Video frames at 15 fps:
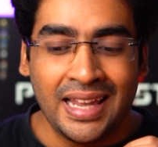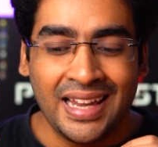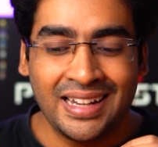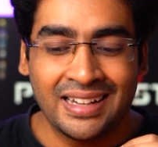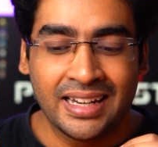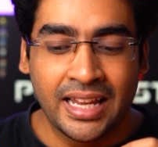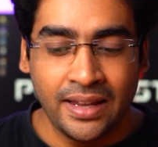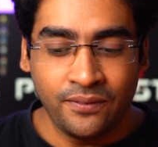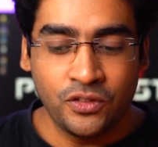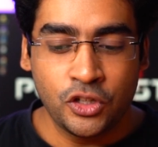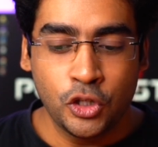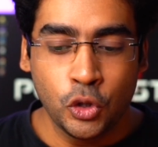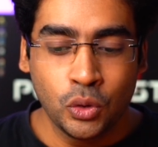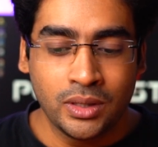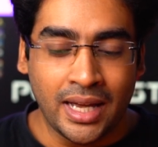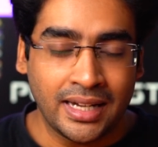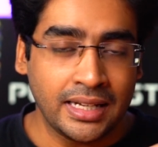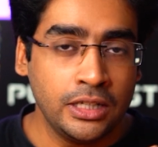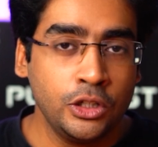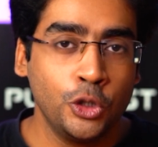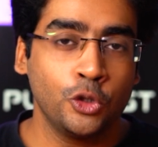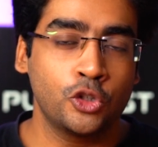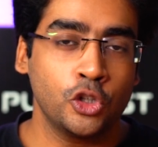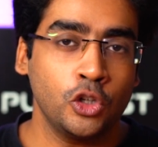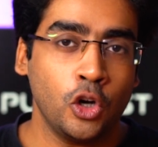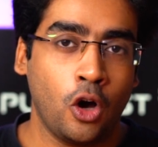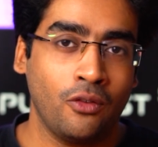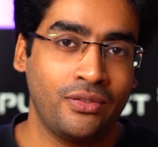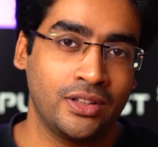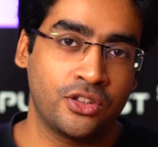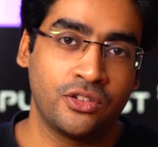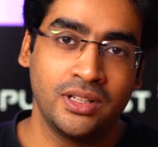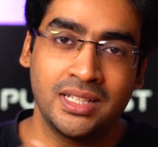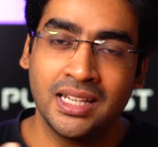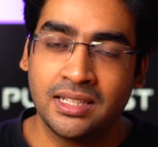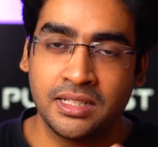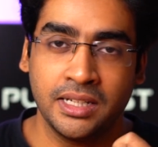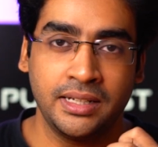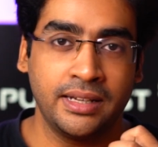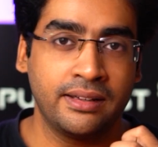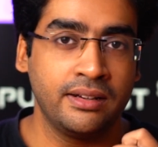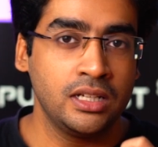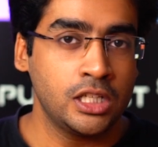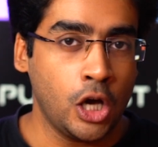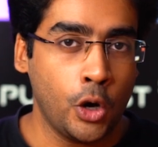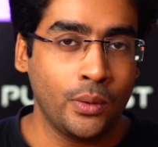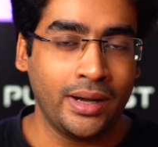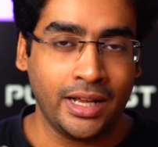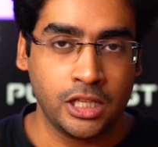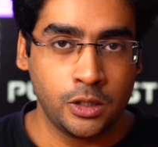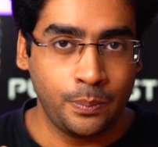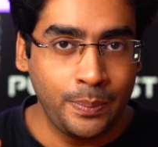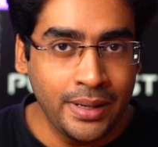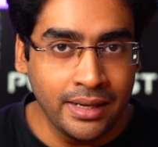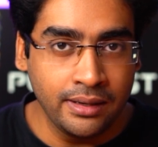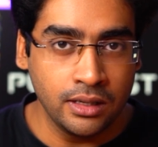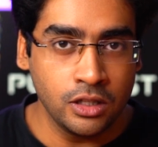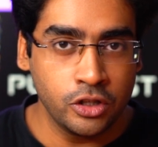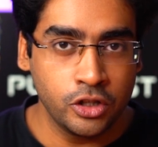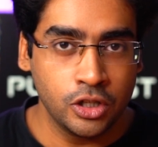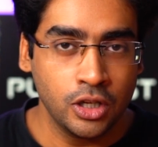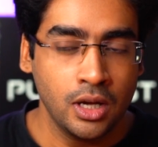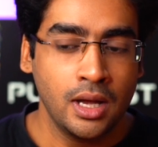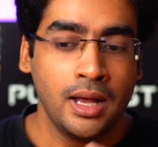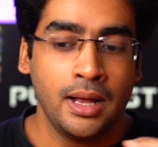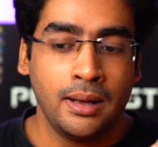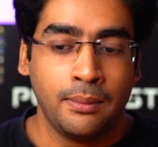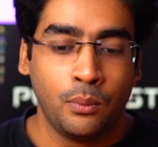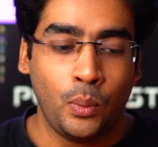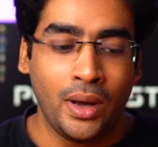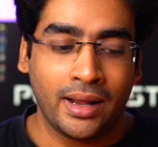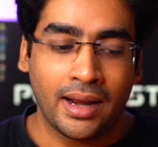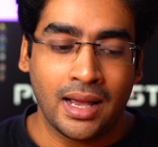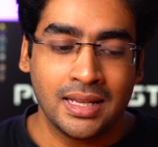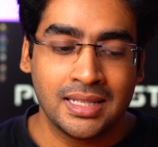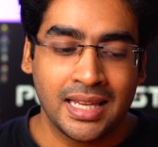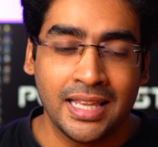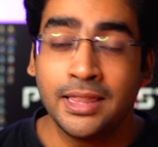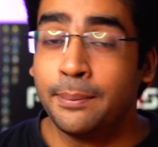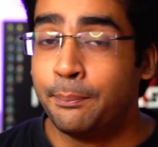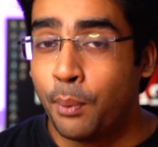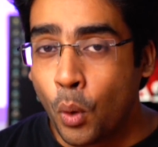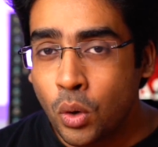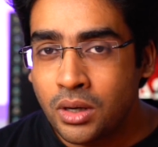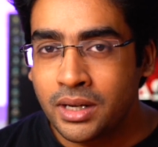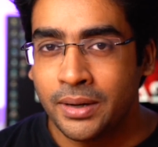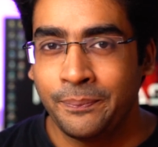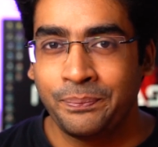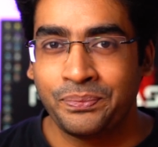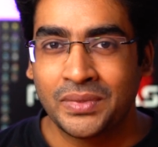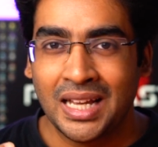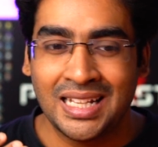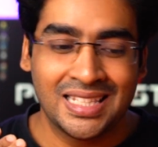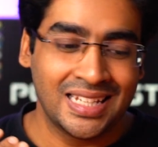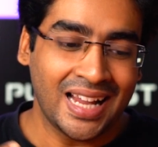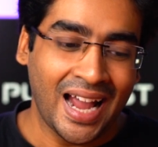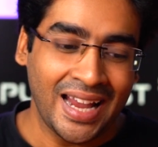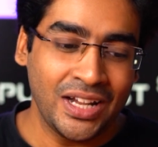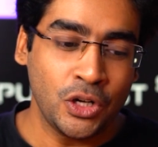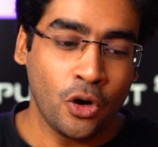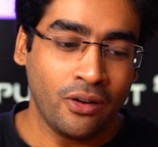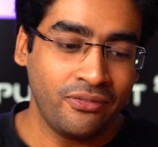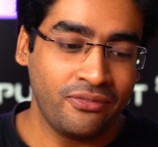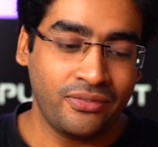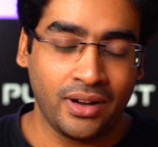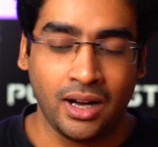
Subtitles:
It gives you that illusion of a 360-degree sound experience, whereas in the boAt, it's kind of